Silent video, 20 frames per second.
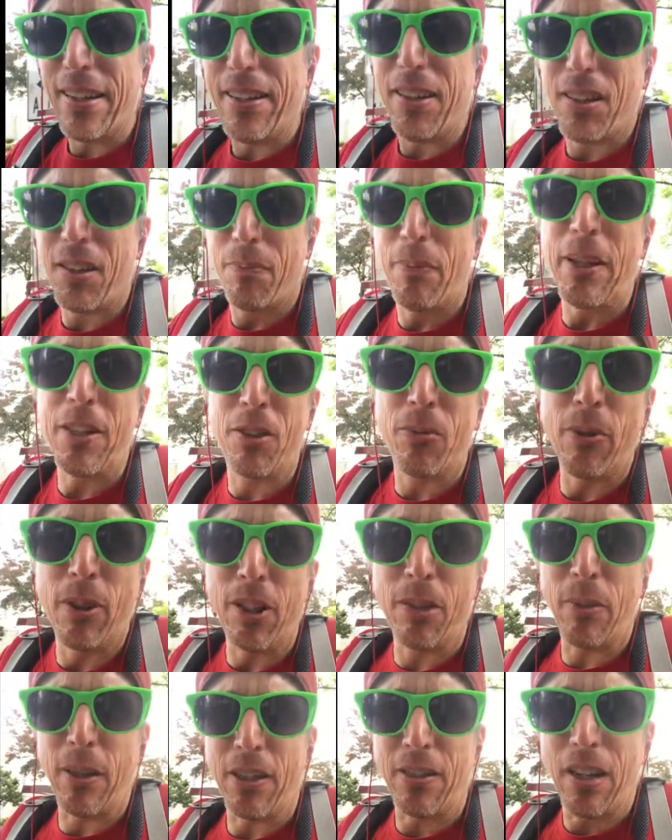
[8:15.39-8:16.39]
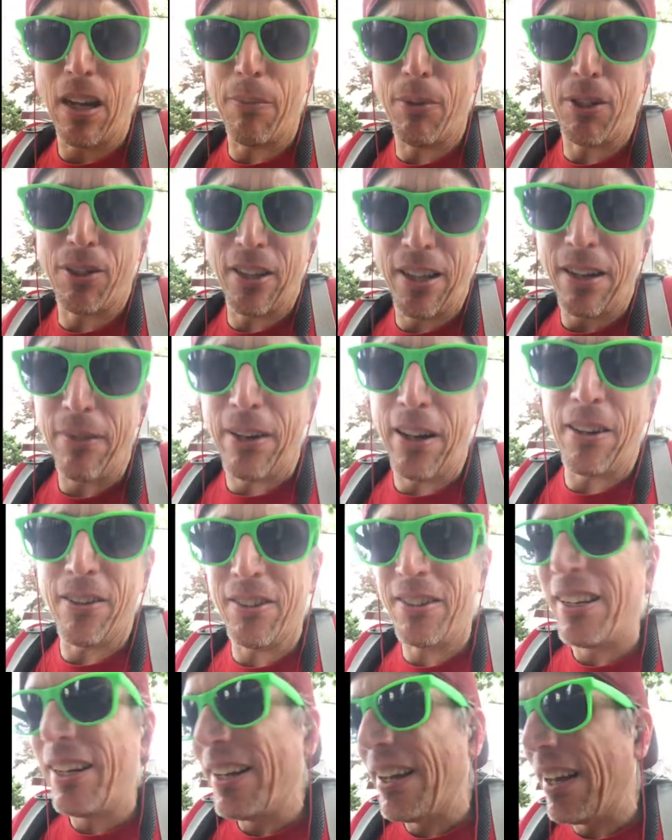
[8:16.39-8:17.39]
Spence wins by stoppage in late
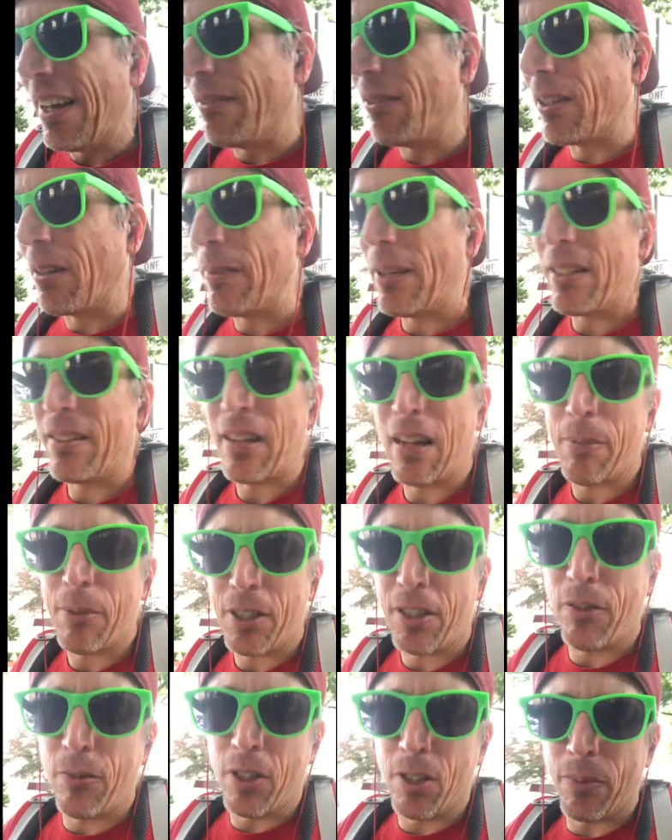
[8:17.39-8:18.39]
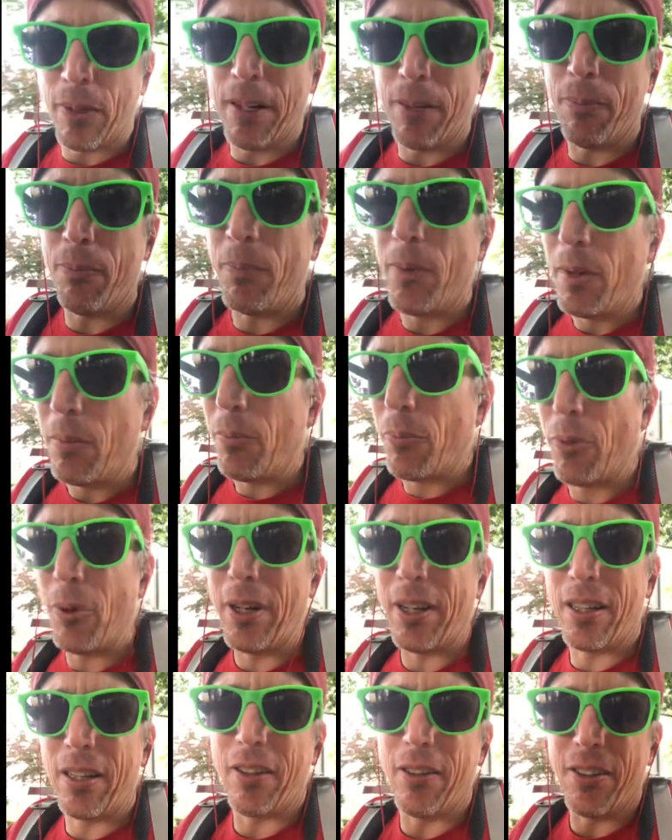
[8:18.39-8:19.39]
rounds. And if it's not by stoppage, he wins by
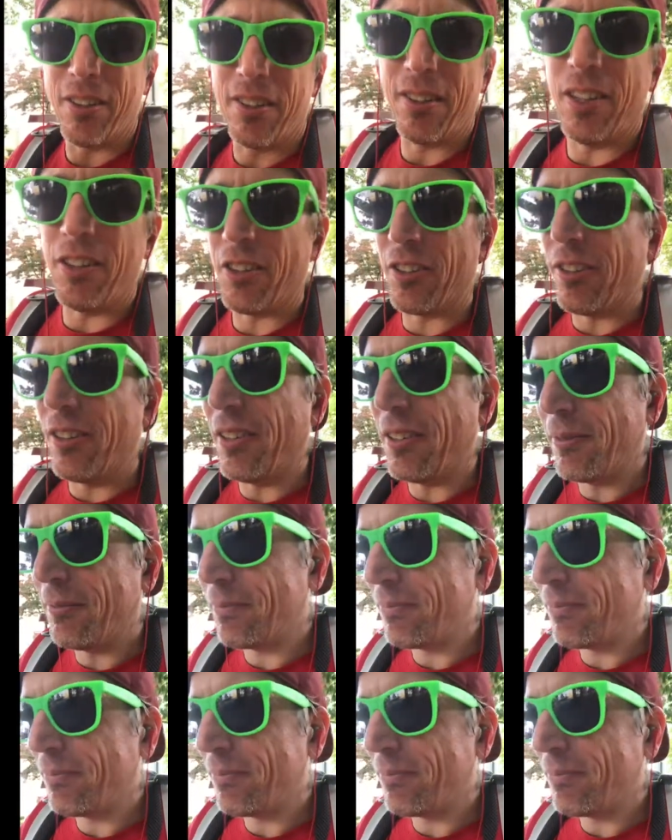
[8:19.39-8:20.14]
pretty clear decision.